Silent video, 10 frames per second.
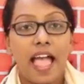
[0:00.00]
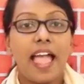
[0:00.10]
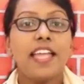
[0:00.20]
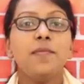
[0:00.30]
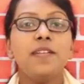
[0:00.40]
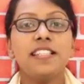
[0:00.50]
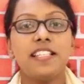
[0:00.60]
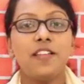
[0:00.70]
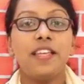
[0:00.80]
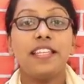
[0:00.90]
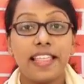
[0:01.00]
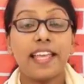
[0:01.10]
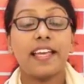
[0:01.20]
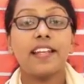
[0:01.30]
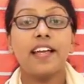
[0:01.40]
Animals living
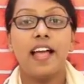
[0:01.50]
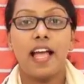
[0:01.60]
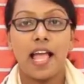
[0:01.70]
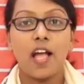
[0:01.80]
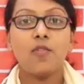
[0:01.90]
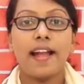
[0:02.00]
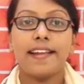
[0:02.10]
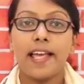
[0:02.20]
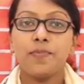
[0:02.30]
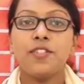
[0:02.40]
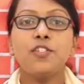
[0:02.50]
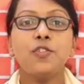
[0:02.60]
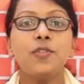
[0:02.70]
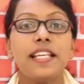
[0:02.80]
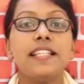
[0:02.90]
there have adapted
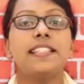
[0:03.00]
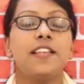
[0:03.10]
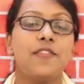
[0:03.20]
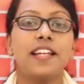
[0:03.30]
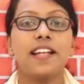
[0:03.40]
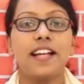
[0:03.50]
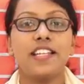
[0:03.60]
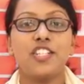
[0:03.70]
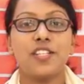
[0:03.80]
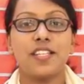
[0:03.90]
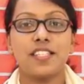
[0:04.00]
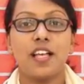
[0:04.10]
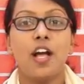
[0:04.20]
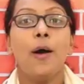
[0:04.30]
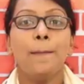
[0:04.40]
to these severe conditions.
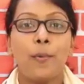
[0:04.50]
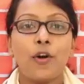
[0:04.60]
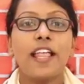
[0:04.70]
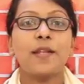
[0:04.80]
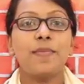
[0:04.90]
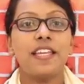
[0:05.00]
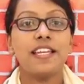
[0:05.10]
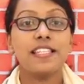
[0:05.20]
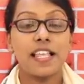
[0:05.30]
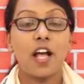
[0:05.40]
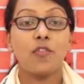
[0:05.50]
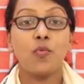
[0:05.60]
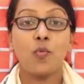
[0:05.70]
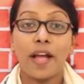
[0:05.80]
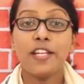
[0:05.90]
Polar bears
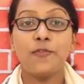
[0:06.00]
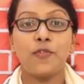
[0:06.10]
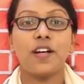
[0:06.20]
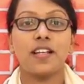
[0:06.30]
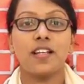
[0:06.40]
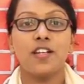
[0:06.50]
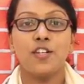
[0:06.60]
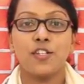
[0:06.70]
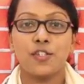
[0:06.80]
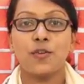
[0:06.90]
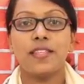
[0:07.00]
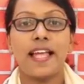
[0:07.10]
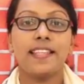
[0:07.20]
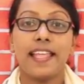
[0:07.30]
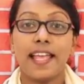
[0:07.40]
have white fur so
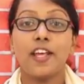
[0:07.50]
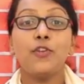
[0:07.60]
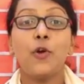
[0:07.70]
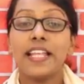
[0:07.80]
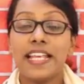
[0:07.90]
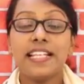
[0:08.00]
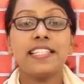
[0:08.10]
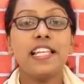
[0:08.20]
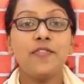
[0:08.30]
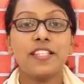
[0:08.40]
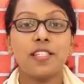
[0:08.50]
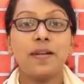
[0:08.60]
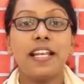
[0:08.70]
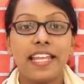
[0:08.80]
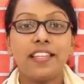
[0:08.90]
that they are not easily
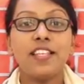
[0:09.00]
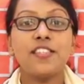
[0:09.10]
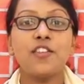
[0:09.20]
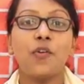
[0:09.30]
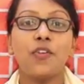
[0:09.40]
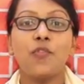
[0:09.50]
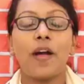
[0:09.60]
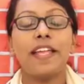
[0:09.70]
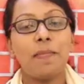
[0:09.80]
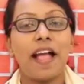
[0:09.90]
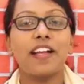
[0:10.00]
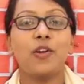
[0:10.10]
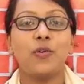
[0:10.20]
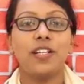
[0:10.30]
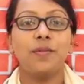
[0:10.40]
visible in the snowy white
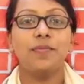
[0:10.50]
background.